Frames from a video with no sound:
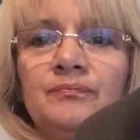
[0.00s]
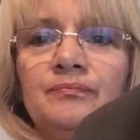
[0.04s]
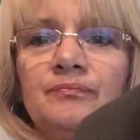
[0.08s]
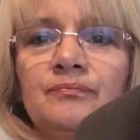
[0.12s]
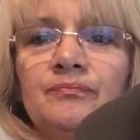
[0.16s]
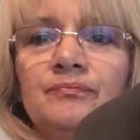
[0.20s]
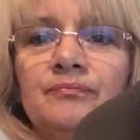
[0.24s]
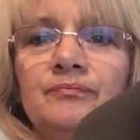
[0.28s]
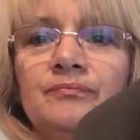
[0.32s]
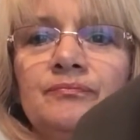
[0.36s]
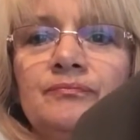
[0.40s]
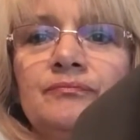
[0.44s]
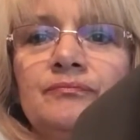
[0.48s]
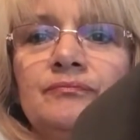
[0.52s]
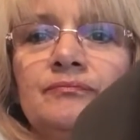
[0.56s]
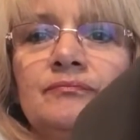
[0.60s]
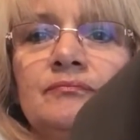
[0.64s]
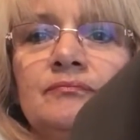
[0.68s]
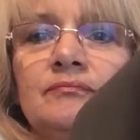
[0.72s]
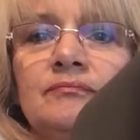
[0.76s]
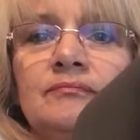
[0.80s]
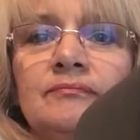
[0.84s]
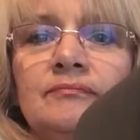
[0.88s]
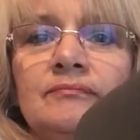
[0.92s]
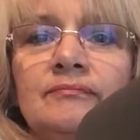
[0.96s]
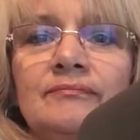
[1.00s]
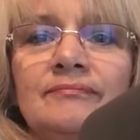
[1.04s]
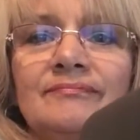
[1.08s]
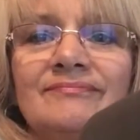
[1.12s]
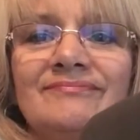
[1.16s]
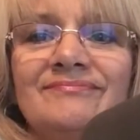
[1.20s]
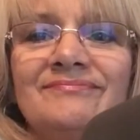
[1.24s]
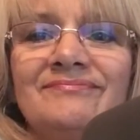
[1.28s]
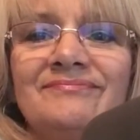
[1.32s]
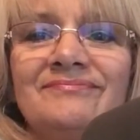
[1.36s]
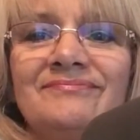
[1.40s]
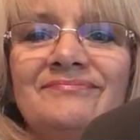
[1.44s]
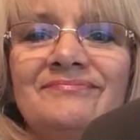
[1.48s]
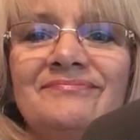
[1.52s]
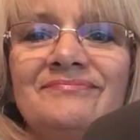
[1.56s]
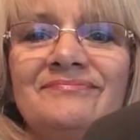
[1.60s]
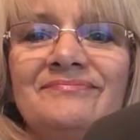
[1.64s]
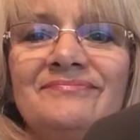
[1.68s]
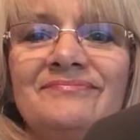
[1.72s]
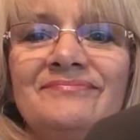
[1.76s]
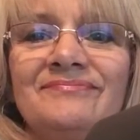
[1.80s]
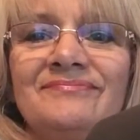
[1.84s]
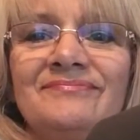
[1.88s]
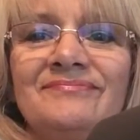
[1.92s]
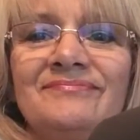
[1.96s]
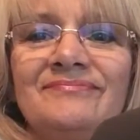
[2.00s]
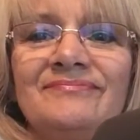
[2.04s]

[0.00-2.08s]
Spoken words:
(no one is talking)